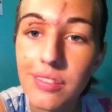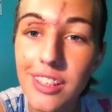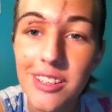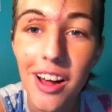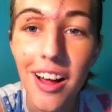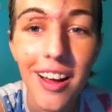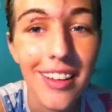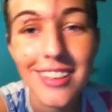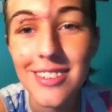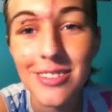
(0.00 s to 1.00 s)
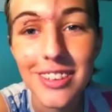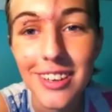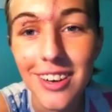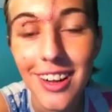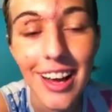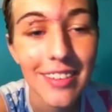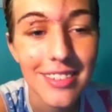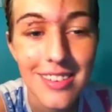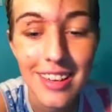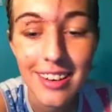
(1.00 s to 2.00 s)
That's all. That's really all I have
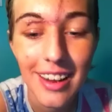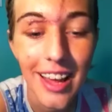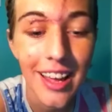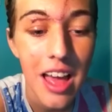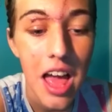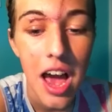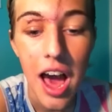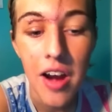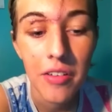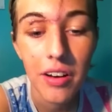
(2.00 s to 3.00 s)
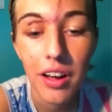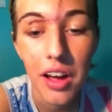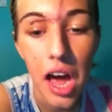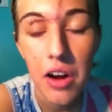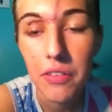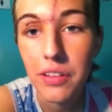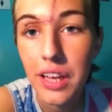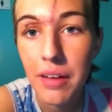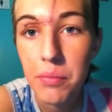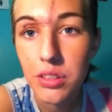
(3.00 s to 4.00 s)
to say today. I don't. I don't really
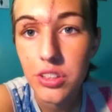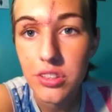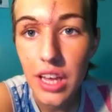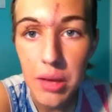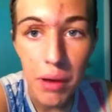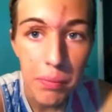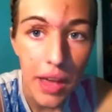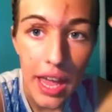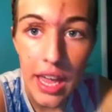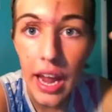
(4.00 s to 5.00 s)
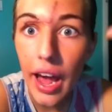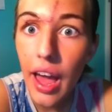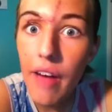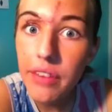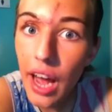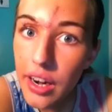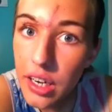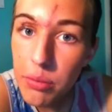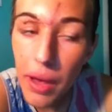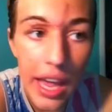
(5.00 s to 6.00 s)
have much to say. My pain. I haven't had
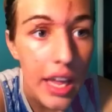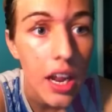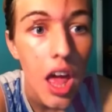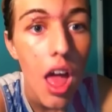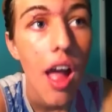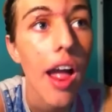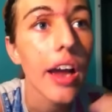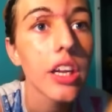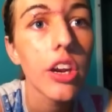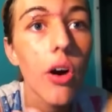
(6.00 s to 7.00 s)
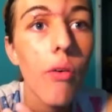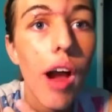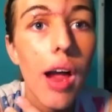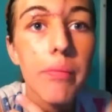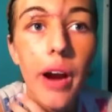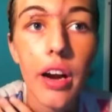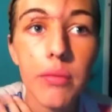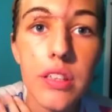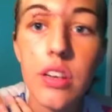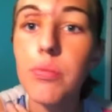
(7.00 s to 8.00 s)
any pain, and you know, I'm proud of
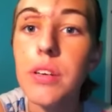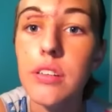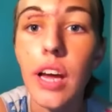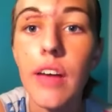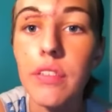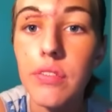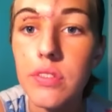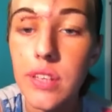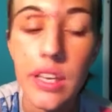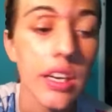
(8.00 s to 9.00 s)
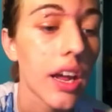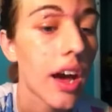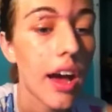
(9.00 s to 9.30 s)
myself because I haven't even taken.